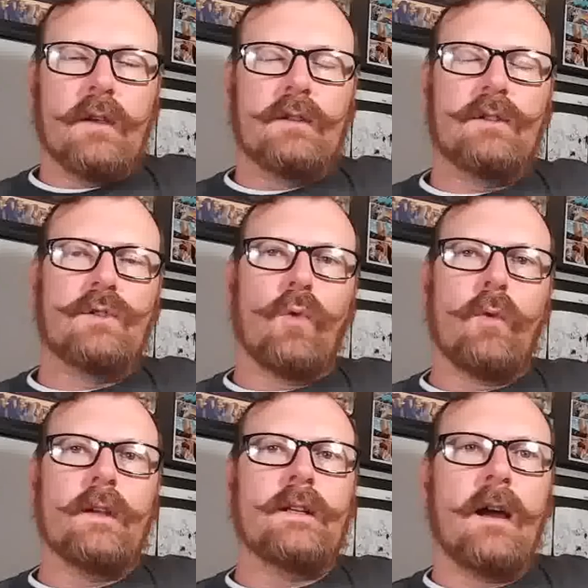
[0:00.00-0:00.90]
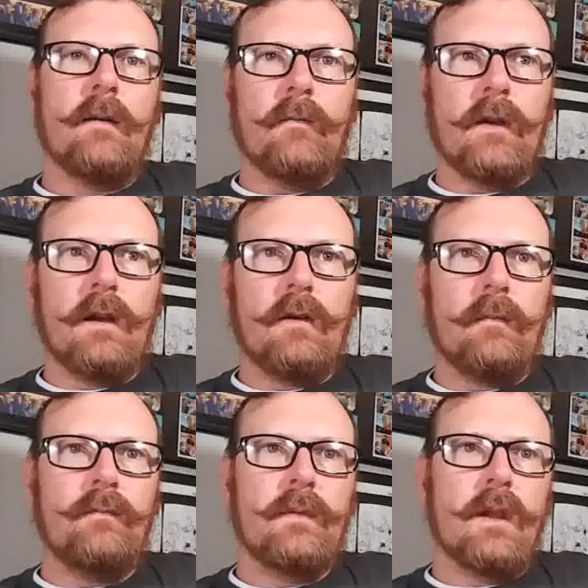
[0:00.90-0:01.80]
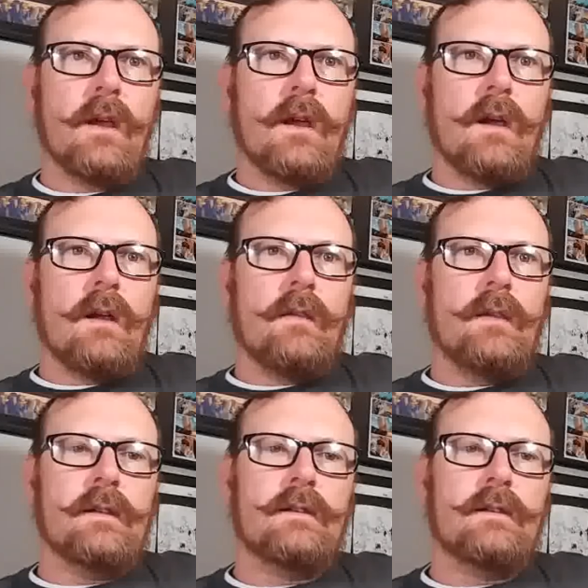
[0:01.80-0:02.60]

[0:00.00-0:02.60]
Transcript: story time video. This